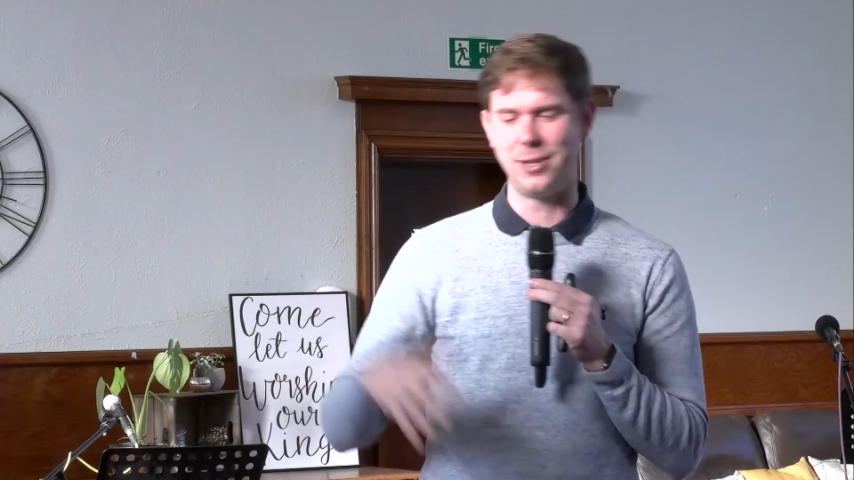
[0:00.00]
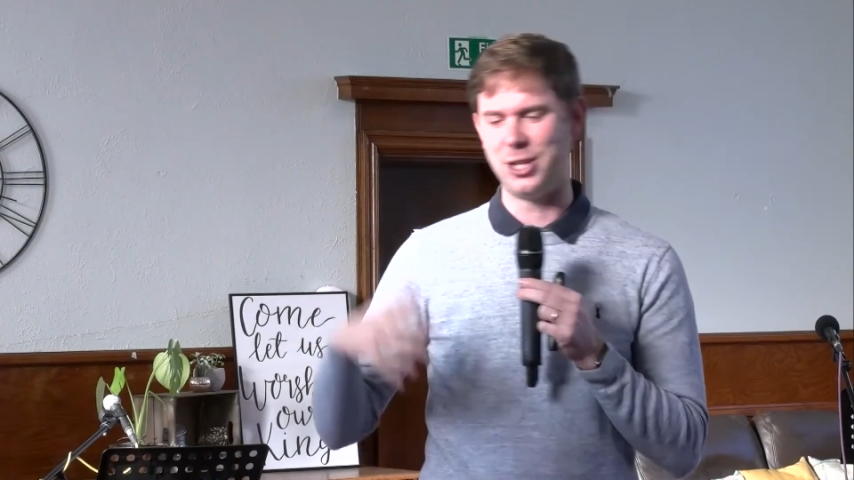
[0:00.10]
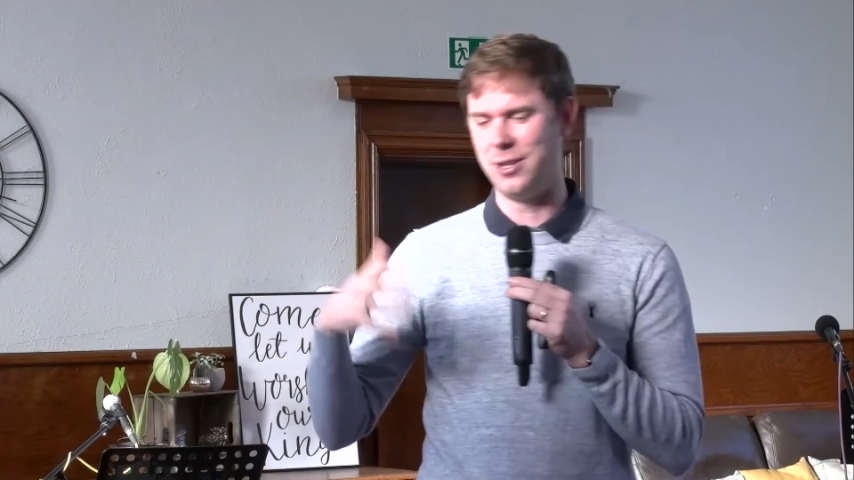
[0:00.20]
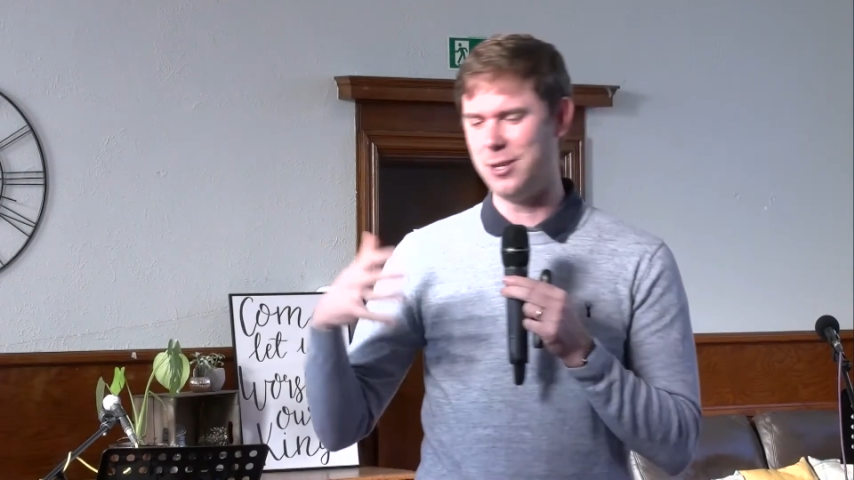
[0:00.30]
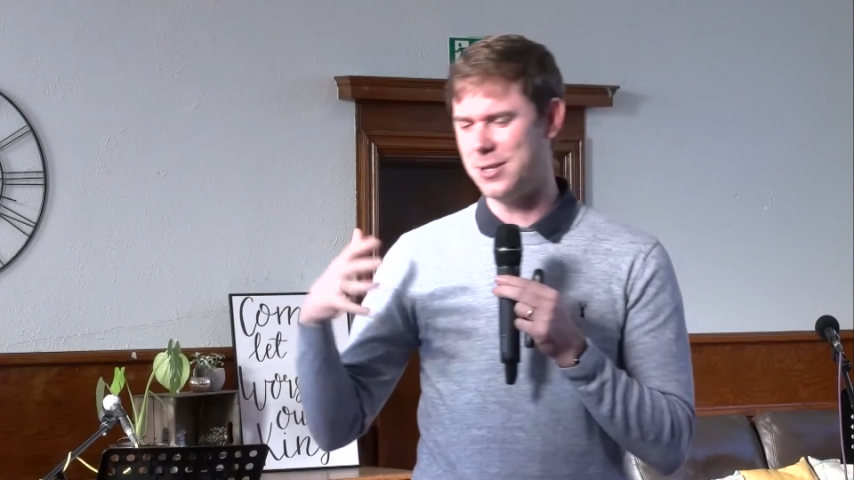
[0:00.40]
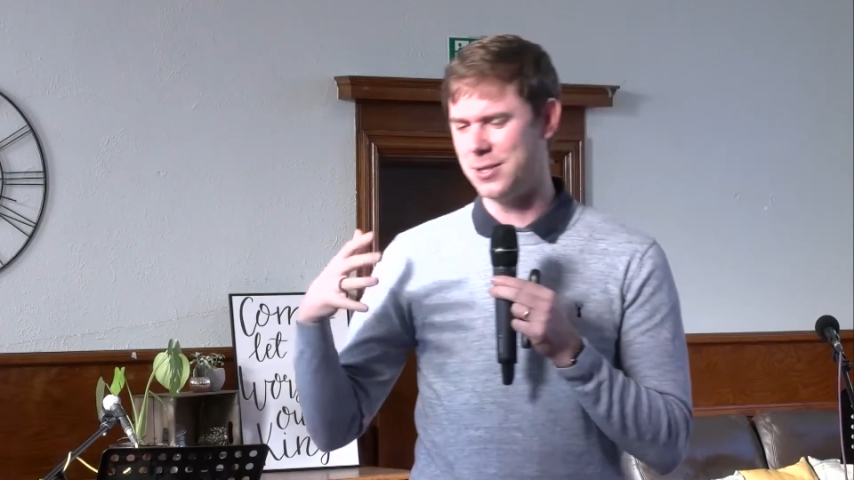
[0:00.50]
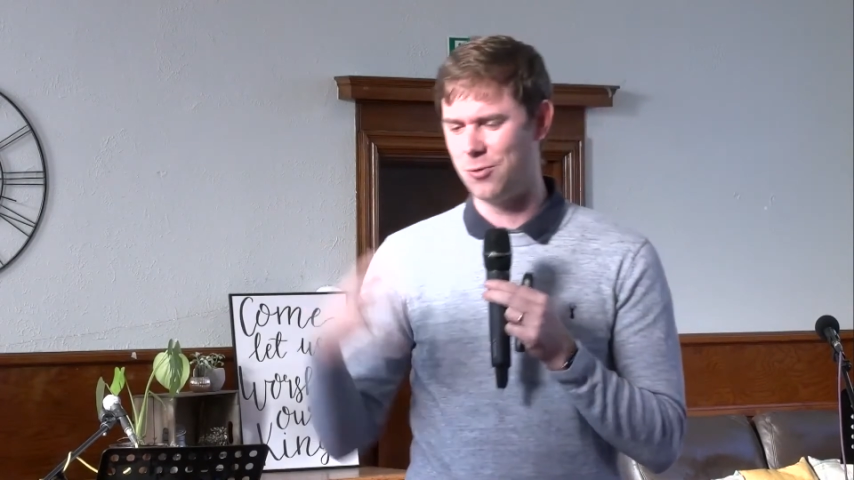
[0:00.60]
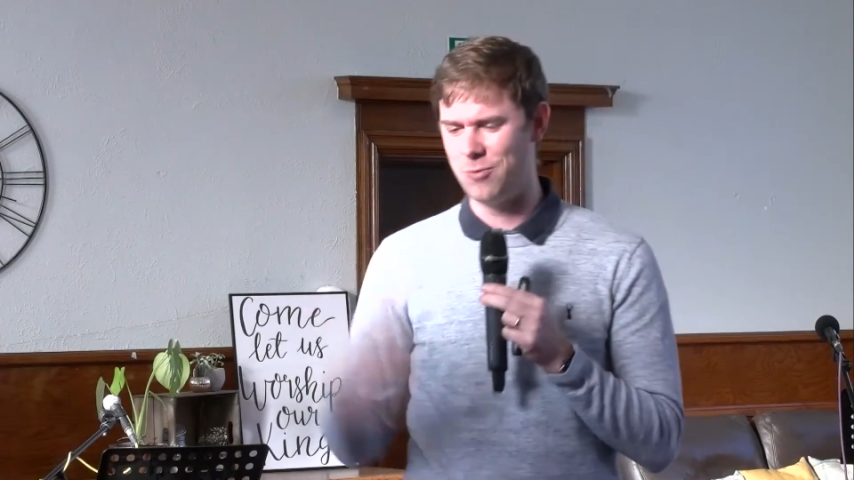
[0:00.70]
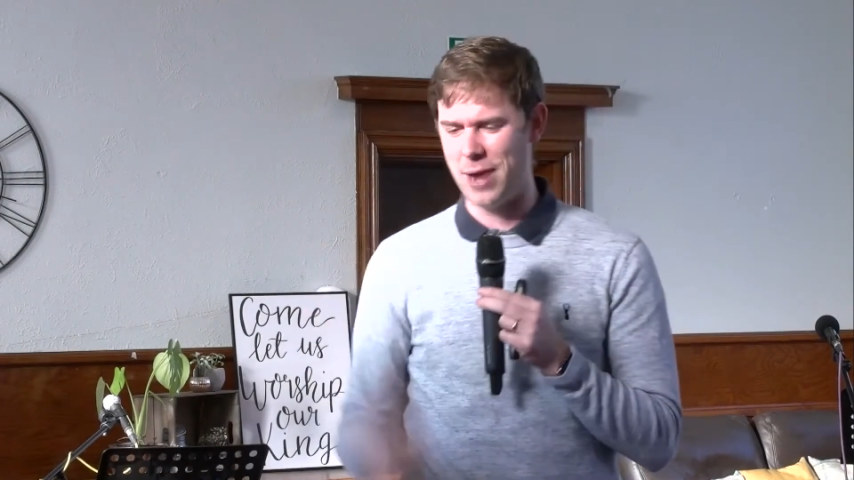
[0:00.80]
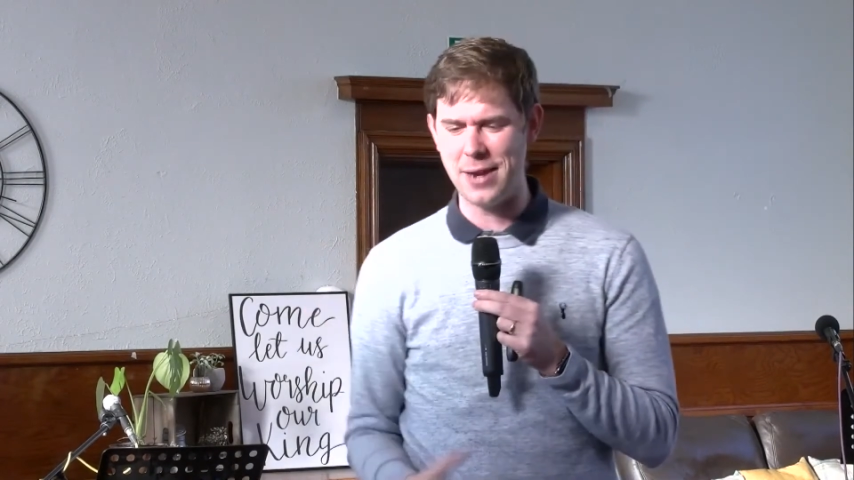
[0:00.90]
she loses her
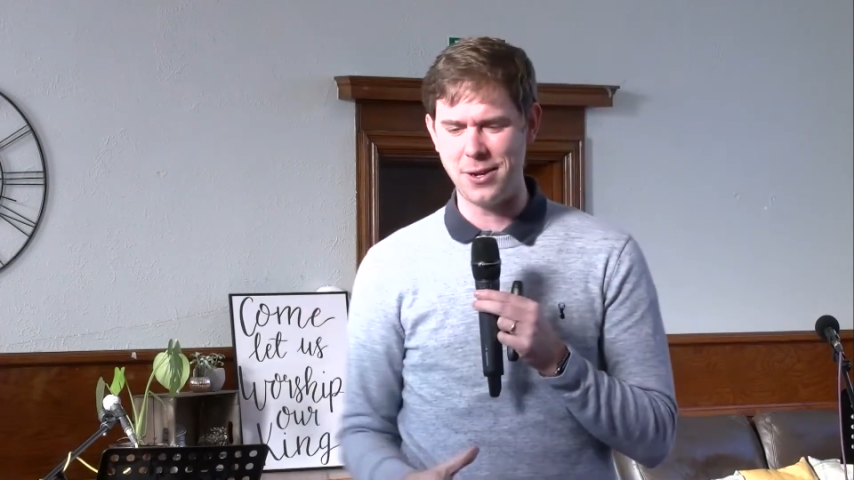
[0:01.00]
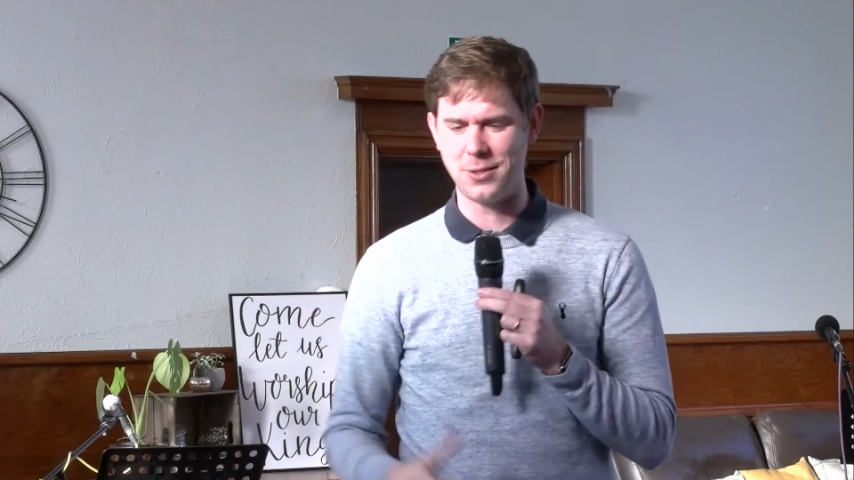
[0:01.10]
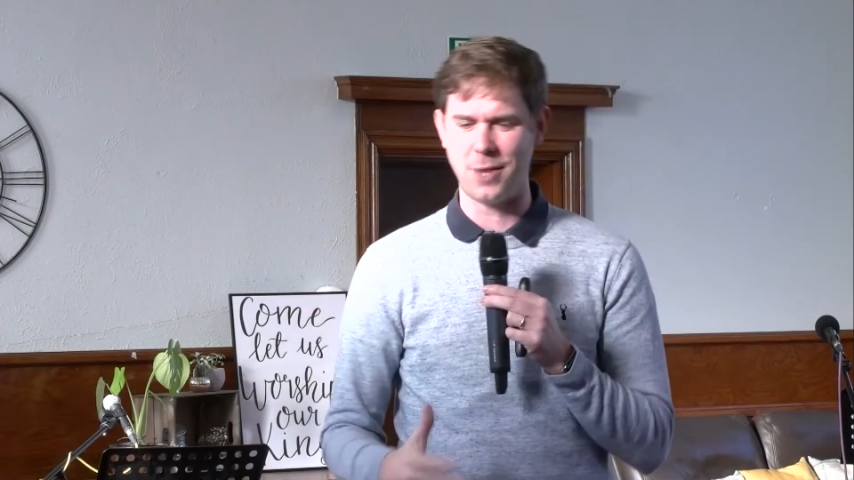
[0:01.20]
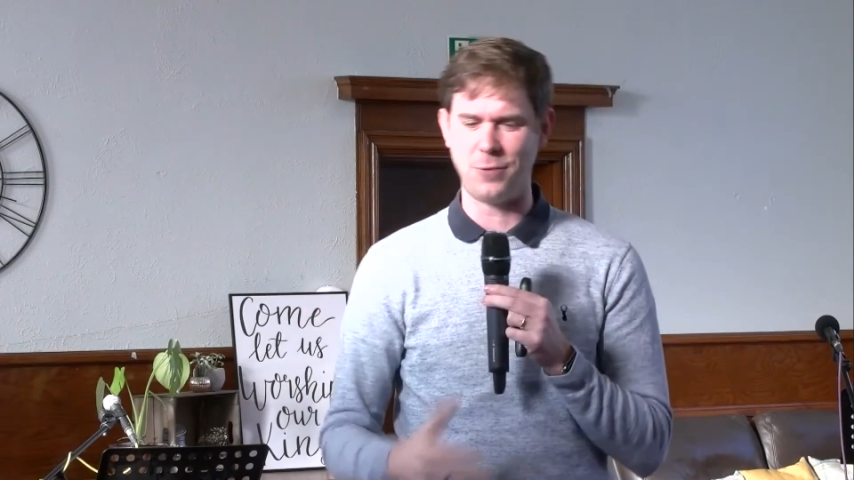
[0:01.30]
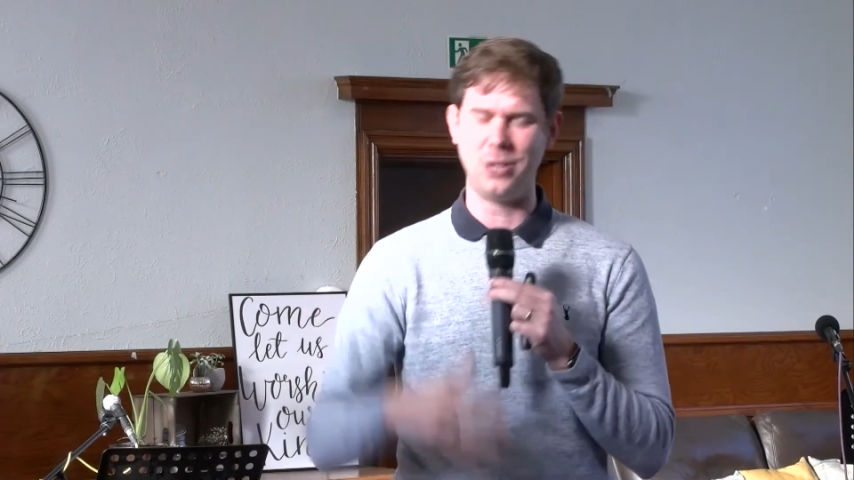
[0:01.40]
radio stuff,